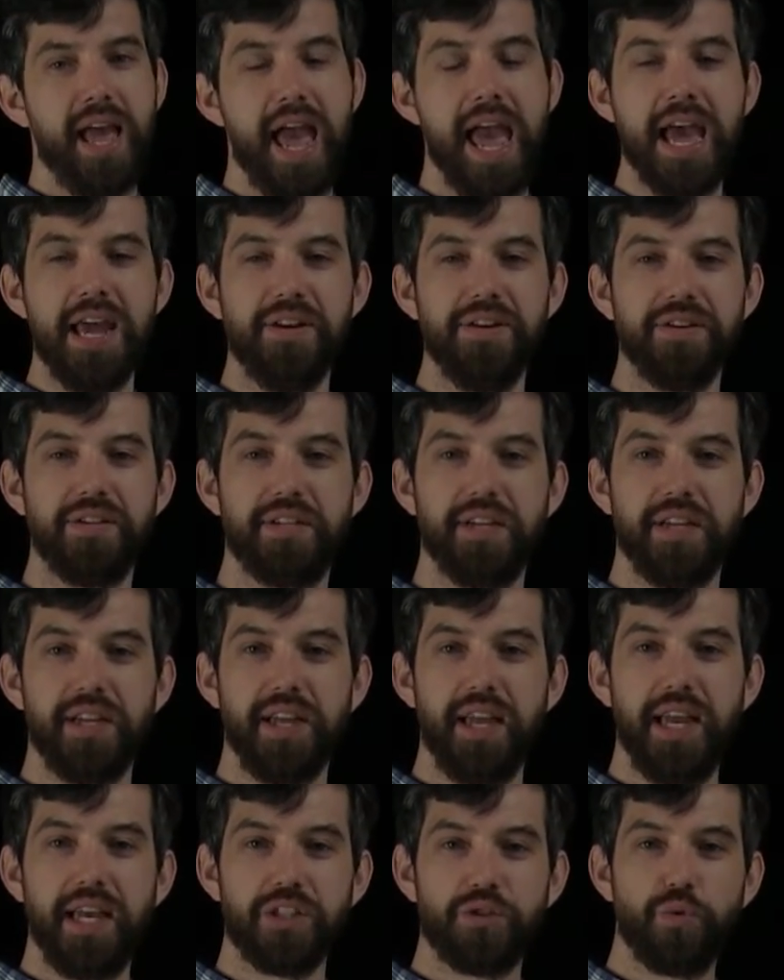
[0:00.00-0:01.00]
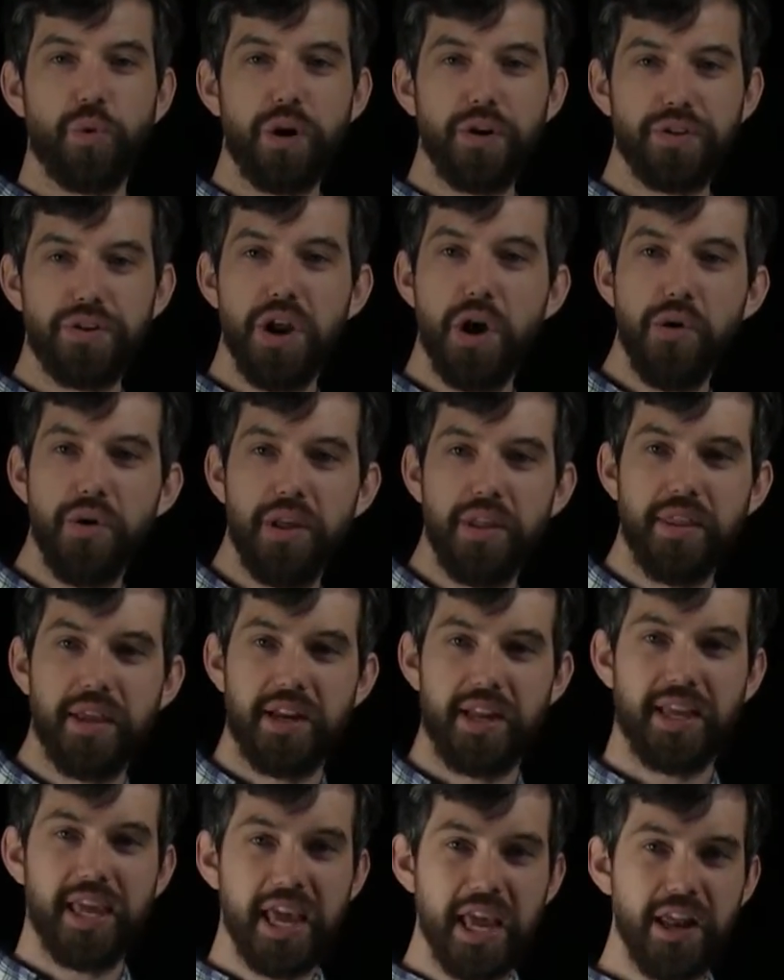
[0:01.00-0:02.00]
And it's worth noting
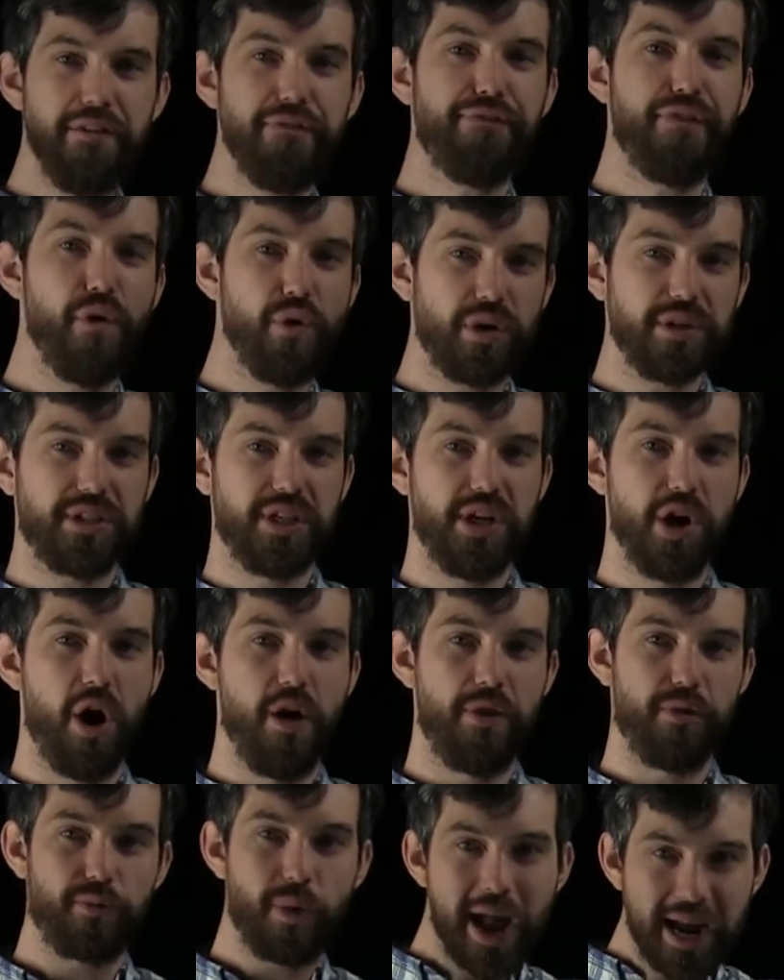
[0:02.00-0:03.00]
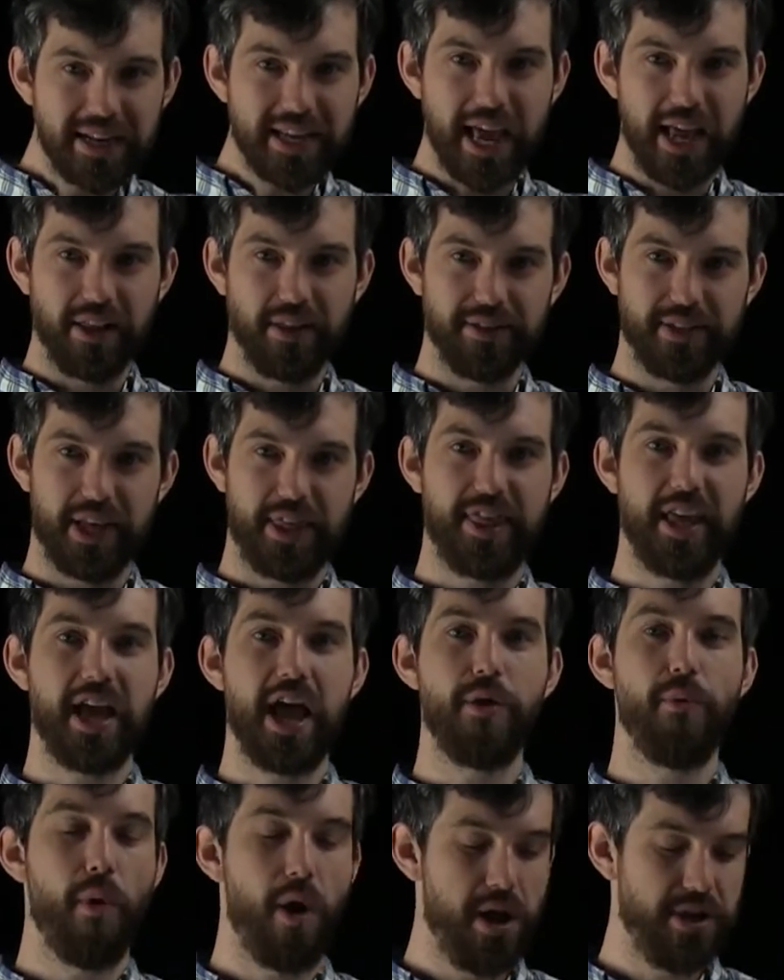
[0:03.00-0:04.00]
that again, focusing on the rectangle is a thing
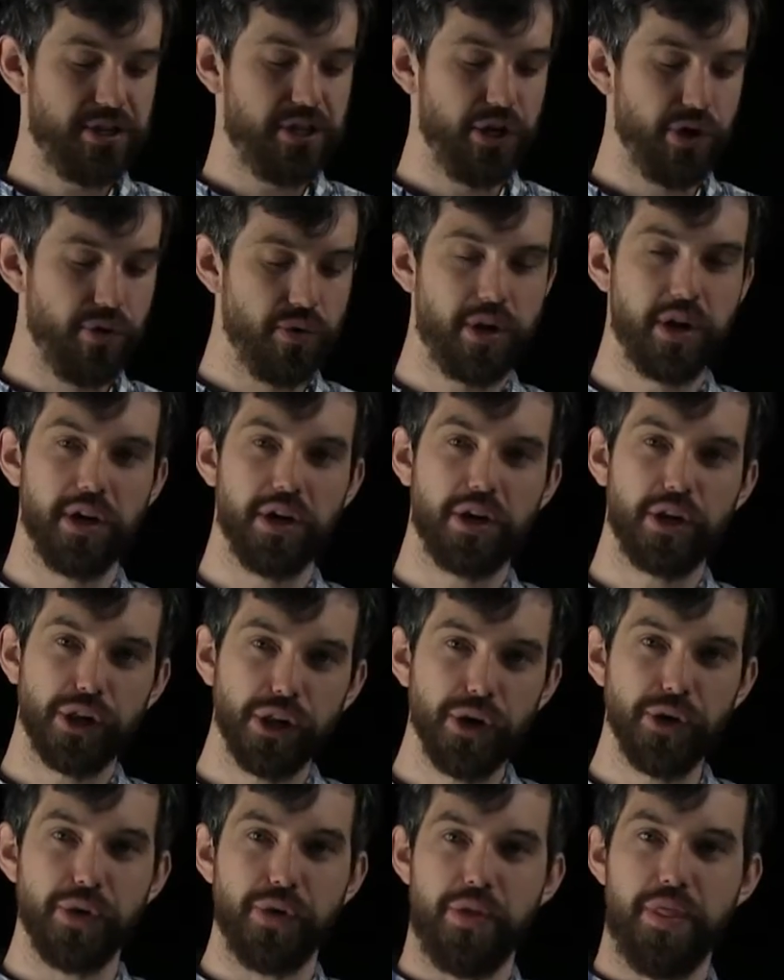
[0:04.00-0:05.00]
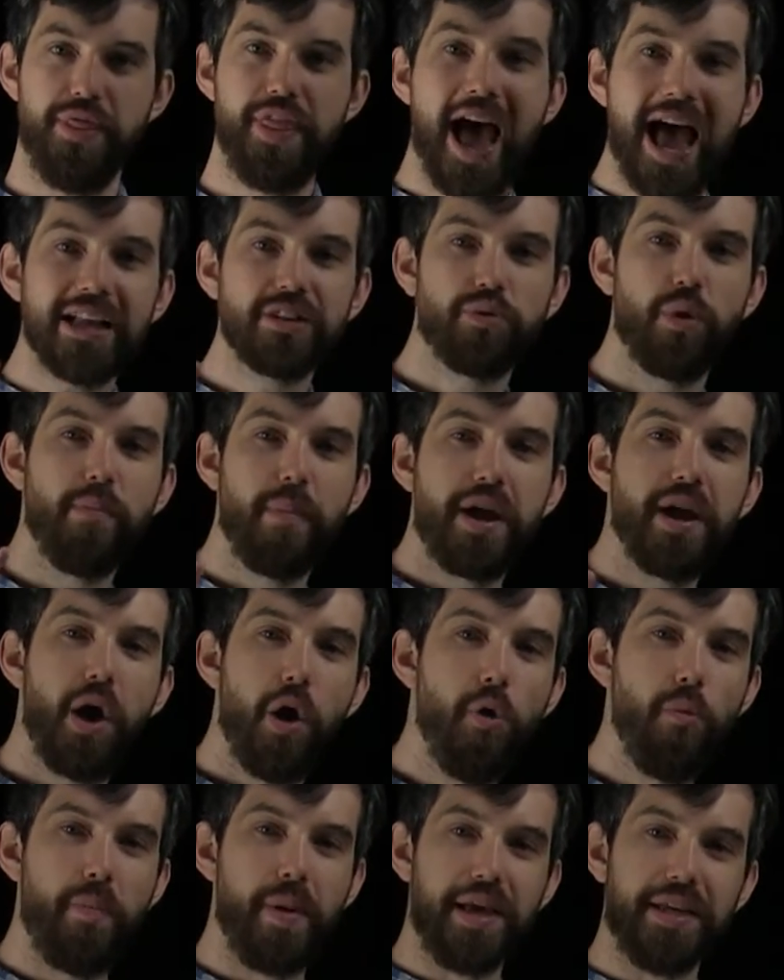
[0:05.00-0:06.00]
I want to conclude. That's what my
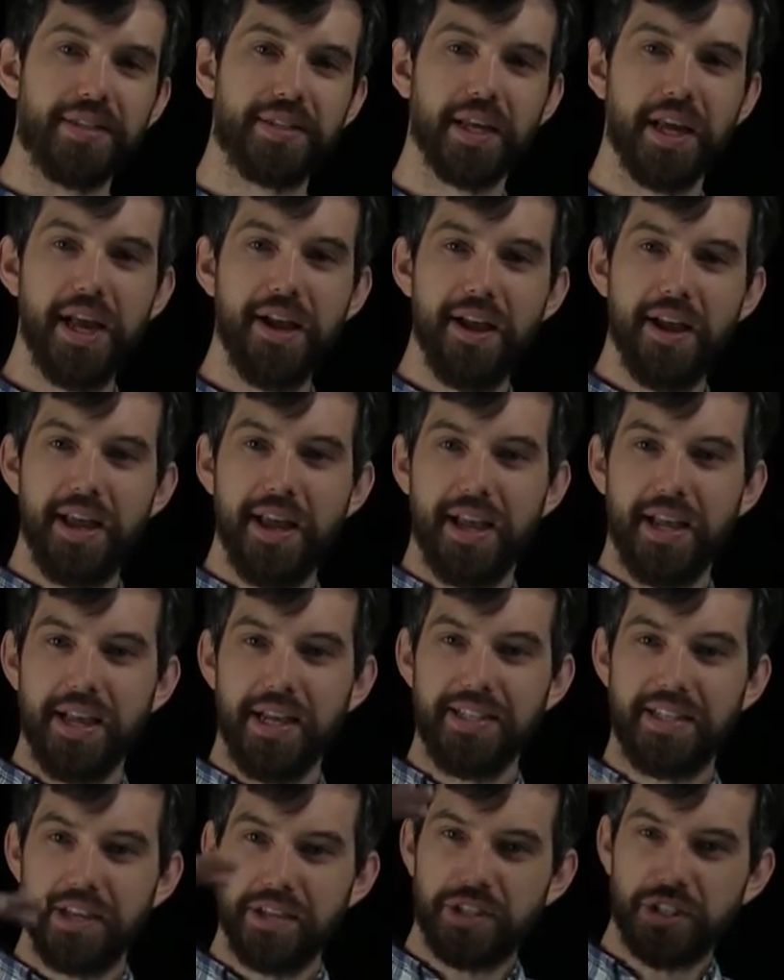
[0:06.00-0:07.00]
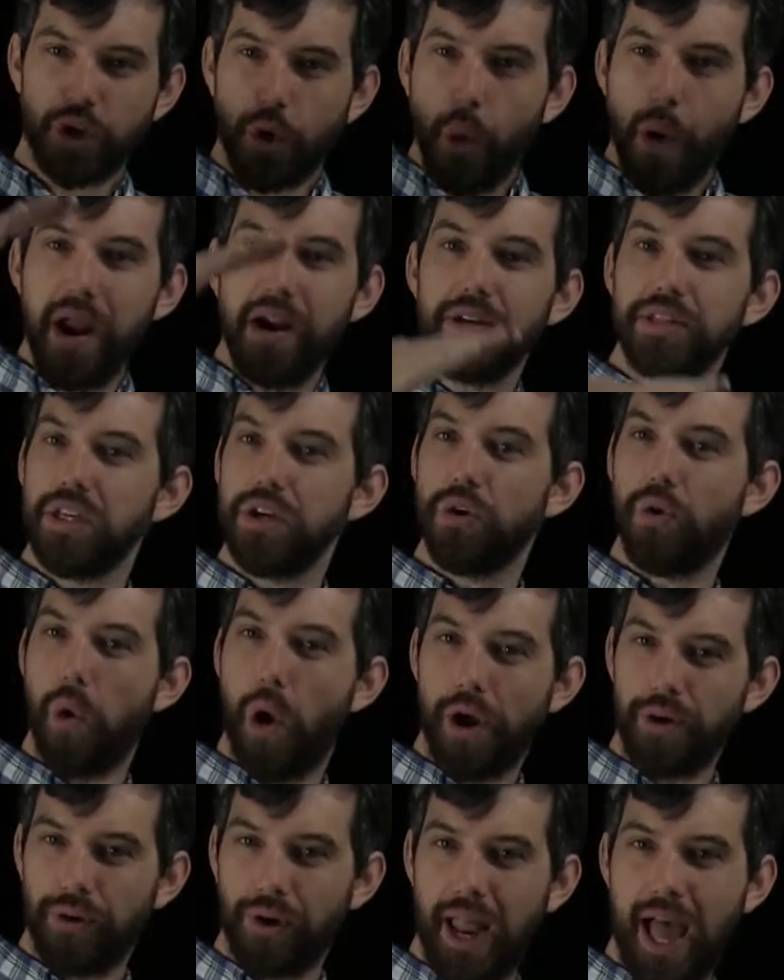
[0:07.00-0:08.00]
hope is is that squares and
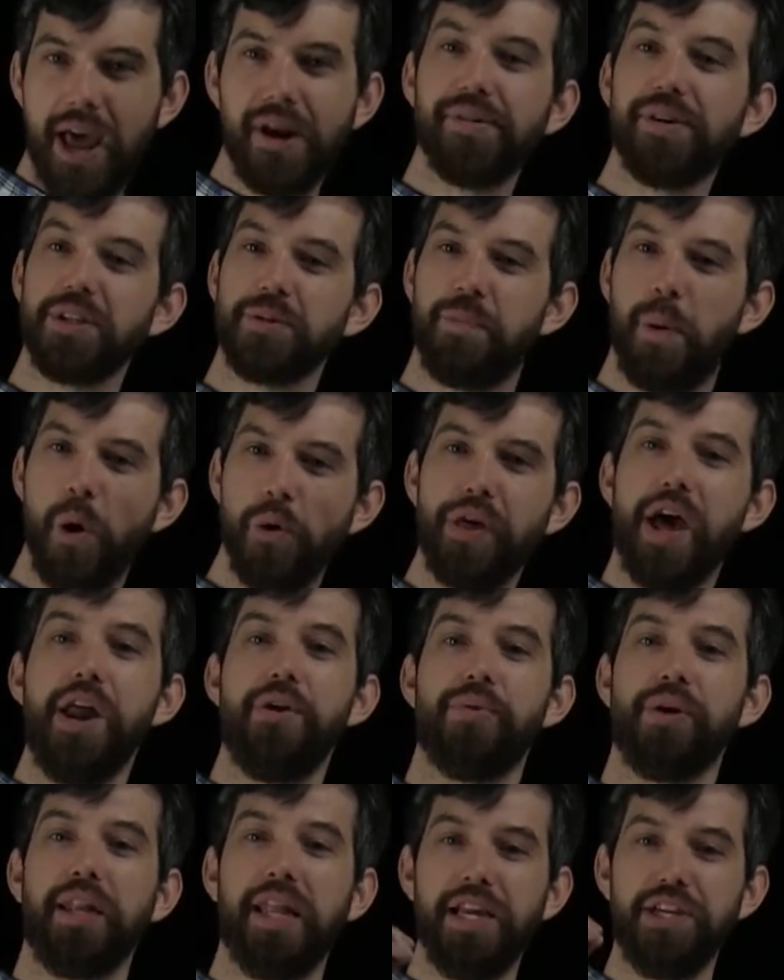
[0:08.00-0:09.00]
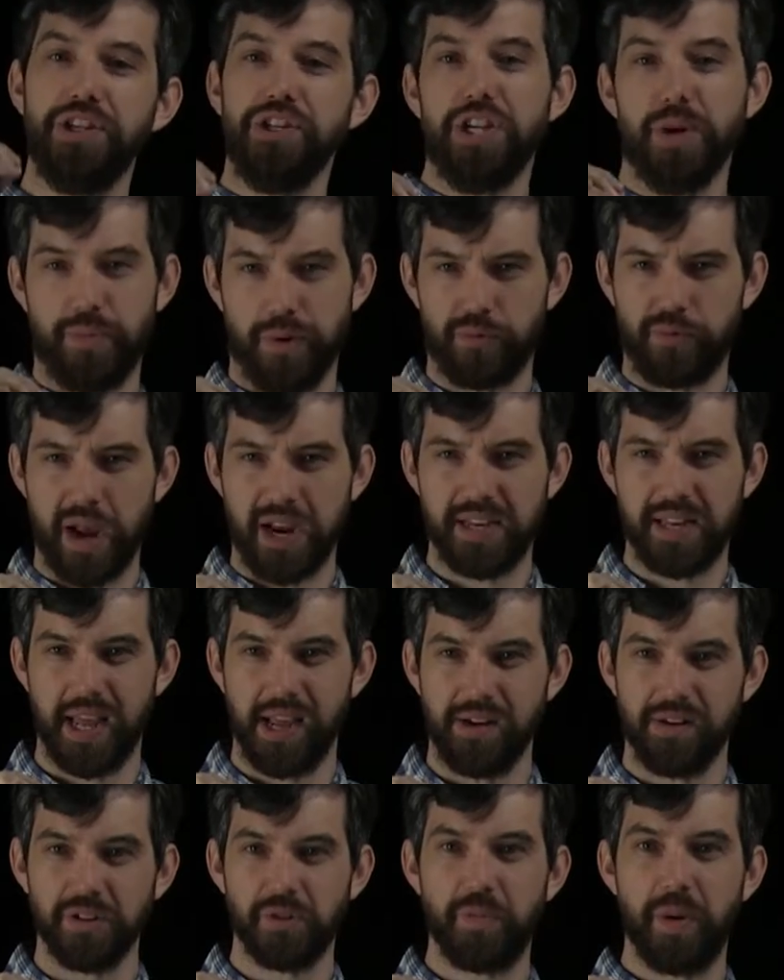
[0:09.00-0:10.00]
quadrilaterals both had a relationship with
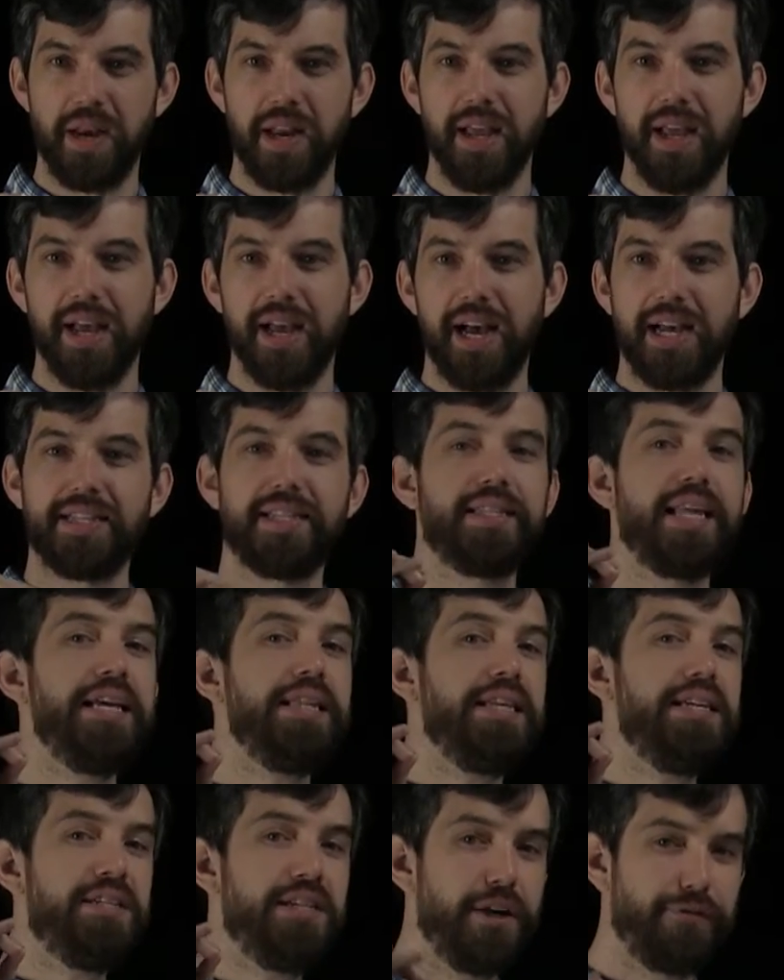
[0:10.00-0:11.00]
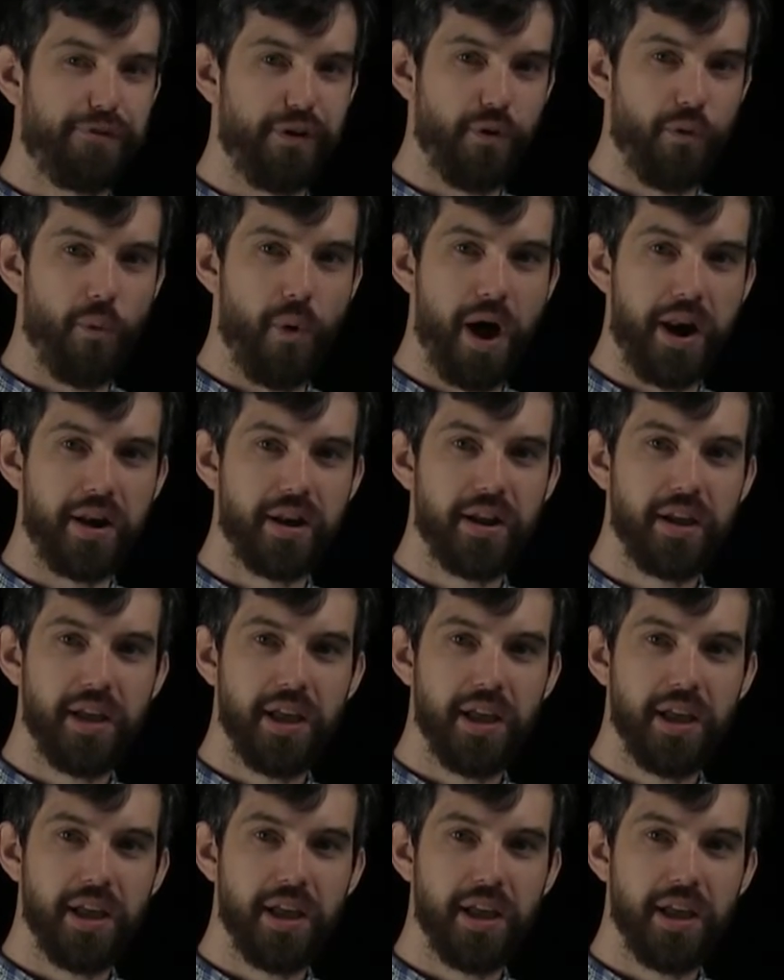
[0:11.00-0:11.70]
rectangles, but a slightly different one.